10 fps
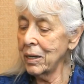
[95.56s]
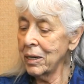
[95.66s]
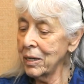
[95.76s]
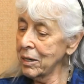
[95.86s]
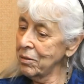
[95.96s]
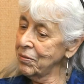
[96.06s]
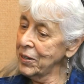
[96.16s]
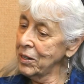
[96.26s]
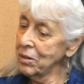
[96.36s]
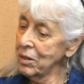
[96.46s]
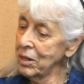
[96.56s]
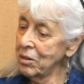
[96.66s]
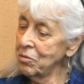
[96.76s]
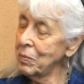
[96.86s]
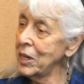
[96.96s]
little figure
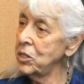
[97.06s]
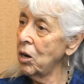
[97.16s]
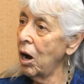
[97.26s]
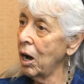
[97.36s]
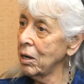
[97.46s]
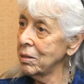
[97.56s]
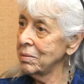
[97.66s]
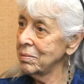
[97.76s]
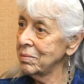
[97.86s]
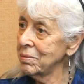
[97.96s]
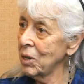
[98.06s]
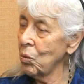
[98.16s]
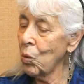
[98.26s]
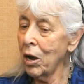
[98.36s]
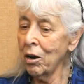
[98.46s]
of my dog, a
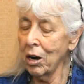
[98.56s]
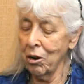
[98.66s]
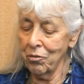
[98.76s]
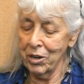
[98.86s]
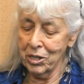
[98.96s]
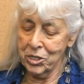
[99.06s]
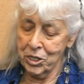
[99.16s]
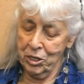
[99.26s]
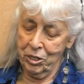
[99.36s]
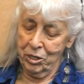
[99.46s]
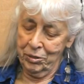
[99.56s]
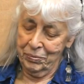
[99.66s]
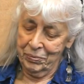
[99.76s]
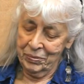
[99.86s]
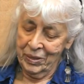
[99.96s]
wire hair fox terrier.
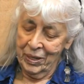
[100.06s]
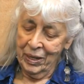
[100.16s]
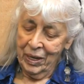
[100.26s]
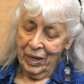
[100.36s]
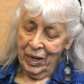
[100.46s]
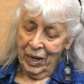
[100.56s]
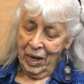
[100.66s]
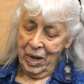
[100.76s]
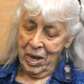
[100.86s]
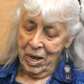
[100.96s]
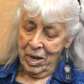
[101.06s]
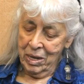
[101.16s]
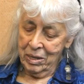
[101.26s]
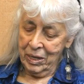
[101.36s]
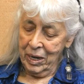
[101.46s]
Oh, nice.
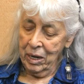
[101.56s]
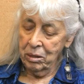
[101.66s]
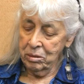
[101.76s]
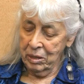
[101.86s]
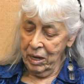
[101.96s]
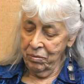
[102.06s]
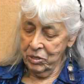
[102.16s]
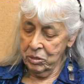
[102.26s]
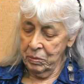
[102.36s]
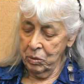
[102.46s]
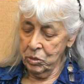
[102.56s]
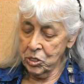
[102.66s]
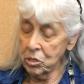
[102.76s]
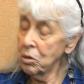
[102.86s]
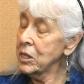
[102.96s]
And the gal who gave it to me was
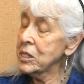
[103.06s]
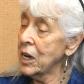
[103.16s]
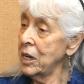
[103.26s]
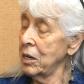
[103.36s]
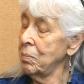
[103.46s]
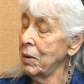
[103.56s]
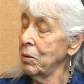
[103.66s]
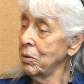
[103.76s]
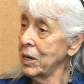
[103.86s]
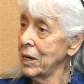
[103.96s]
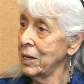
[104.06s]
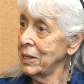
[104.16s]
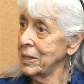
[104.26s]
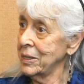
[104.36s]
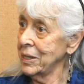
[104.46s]
so excited by what I
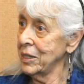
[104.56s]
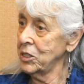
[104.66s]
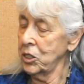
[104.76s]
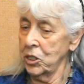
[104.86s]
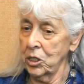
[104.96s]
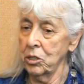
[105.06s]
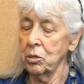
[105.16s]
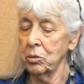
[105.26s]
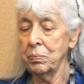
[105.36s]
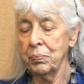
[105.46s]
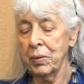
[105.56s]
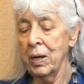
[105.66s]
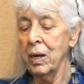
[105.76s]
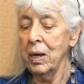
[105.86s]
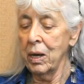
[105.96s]
had done. She took it home
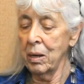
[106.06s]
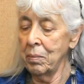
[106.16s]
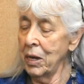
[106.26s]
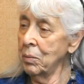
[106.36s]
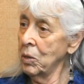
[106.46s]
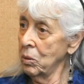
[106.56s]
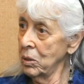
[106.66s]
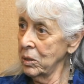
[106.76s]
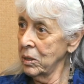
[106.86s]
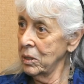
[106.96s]
and made a mold